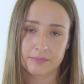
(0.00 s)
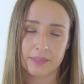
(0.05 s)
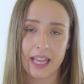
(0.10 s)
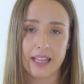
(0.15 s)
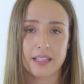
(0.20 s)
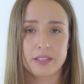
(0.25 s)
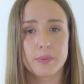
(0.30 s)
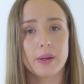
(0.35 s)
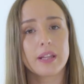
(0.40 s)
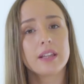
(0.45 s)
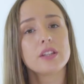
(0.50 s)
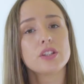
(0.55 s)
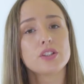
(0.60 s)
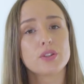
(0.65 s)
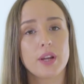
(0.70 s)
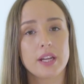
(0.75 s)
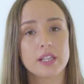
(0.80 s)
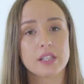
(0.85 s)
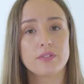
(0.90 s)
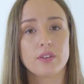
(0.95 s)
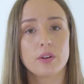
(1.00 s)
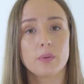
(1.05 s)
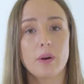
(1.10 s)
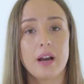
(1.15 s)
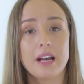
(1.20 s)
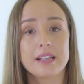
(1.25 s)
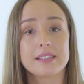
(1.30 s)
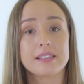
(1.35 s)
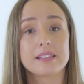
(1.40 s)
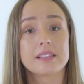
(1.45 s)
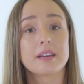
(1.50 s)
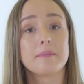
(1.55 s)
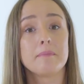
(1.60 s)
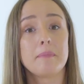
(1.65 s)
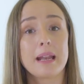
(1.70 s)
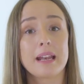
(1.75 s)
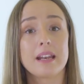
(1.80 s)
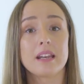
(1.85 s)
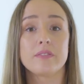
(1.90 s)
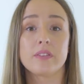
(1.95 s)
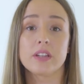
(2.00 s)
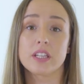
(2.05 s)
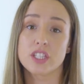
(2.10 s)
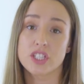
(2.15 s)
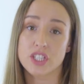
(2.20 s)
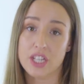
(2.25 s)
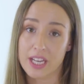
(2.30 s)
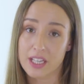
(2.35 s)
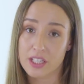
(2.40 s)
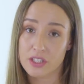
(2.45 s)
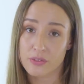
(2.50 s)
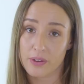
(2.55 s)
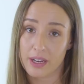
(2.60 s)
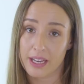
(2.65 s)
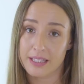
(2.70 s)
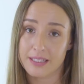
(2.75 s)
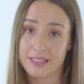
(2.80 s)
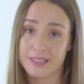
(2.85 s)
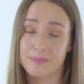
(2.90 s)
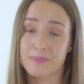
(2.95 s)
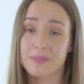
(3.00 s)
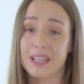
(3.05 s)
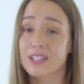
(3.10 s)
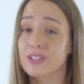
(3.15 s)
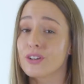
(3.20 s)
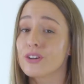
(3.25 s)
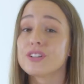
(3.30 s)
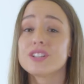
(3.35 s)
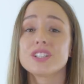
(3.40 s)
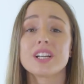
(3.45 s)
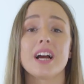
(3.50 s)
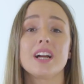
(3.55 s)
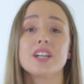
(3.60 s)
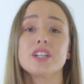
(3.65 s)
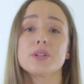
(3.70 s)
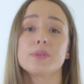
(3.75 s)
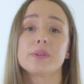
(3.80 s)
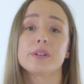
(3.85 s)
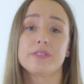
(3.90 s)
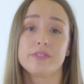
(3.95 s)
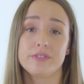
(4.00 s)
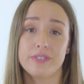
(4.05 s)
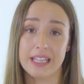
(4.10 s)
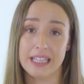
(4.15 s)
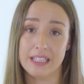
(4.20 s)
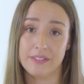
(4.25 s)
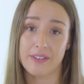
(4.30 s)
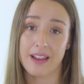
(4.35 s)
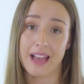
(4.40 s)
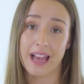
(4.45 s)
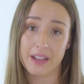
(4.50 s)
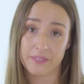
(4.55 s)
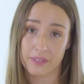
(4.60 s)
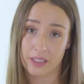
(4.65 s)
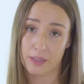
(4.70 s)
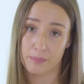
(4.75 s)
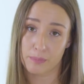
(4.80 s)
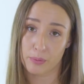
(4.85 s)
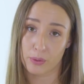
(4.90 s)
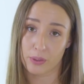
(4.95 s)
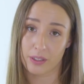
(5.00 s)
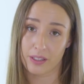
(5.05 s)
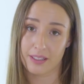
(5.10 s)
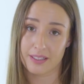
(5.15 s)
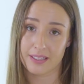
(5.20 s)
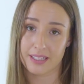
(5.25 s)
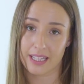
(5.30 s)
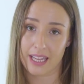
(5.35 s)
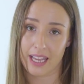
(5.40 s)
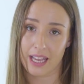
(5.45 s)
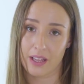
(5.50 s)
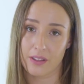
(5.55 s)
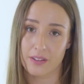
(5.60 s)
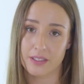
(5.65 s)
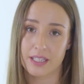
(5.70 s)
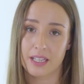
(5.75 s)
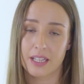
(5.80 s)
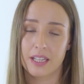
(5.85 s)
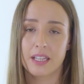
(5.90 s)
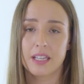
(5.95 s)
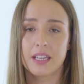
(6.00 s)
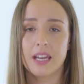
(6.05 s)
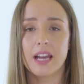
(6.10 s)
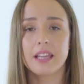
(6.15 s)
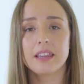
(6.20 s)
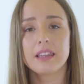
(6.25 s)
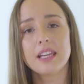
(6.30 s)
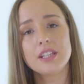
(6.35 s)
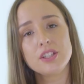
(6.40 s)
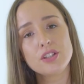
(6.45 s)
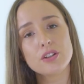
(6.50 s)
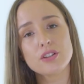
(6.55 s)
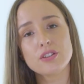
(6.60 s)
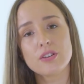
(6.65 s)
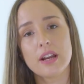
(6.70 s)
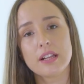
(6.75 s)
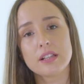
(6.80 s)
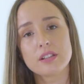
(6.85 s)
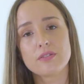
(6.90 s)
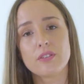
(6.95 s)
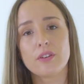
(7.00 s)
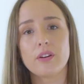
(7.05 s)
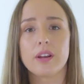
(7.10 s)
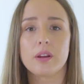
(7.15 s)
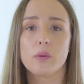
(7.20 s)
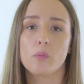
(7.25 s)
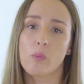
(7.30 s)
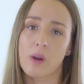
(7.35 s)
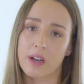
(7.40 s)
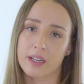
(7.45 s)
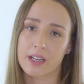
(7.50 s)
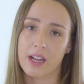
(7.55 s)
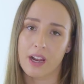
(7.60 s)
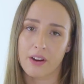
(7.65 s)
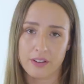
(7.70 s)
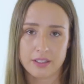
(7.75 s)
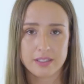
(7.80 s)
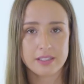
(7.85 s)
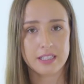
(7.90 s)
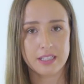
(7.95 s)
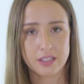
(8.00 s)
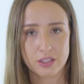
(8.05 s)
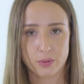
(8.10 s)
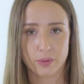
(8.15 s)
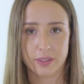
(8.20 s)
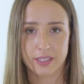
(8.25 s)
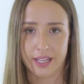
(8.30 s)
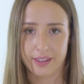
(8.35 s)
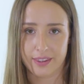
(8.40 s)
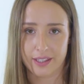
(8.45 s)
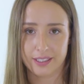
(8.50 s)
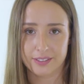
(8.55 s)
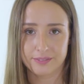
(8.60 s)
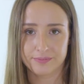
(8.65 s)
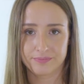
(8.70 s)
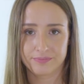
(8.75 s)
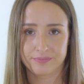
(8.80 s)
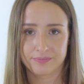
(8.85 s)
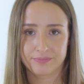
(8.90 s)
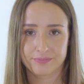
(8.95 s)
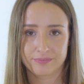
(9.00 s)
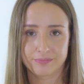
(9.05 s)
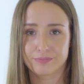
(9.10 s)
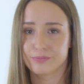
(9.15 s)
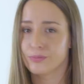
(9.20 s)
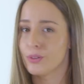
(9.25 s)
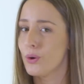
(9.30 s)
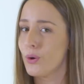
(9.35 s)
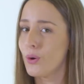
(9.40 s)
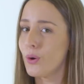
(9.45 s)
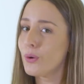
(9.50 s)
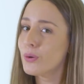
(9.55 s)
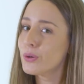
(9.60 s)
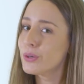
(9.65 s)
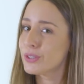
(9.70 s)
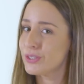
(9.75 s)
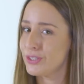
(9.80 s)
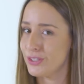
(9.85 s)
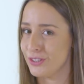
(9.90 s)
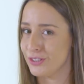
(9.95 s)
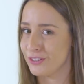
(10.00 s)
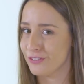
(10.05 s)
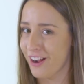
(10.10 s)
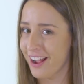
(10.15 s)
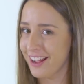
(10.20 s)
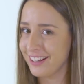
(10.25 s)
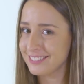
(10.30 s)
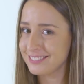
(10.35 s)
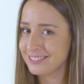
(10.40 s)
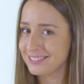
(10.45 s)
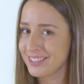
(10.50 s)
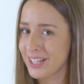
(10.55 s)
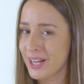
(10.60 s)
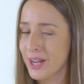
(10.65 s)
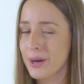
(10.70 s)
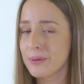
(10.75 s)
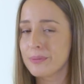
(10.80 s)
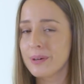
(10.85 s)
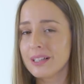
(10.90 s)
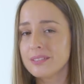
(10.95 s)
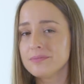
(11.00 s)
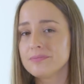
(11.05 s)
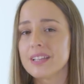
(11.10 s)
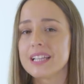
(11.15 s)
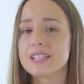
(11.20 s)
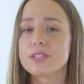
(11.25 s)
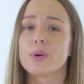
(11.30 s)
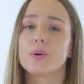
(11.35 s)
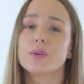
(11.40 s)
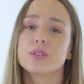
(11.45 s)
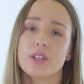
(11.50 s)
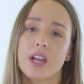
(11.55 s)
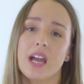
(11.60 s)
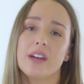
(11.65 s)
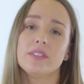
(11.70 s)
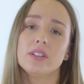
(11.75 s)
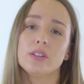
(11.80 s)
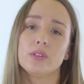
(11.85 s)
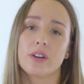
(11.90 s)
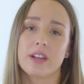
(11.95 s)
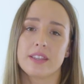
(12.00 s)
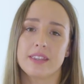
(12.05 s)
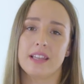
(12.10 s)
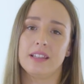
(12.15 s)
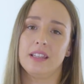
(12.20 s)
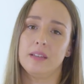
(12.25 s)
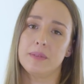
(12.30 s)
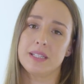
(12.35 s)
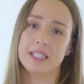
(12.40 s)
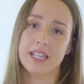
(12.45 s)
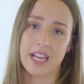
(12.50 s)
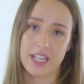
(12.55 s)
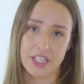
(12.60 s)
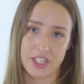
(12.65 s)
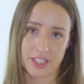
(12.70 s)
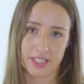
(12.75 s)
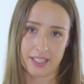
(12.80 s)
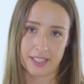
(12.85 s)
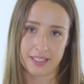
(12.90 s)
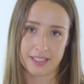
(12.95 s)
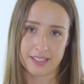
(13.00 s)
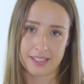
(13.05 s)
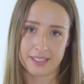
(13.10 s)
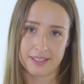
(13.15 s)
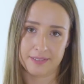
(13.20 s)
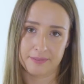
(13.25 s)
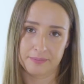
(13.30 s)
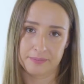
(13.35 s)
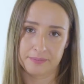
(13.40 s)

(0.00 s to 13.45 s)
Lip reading: As well as TransferWise's competitive exchange rates, they don't charge you a fee for having a Borderless account, unless you're transferring one currency to another. All good news, right? Well, let's also have a look at their limitations.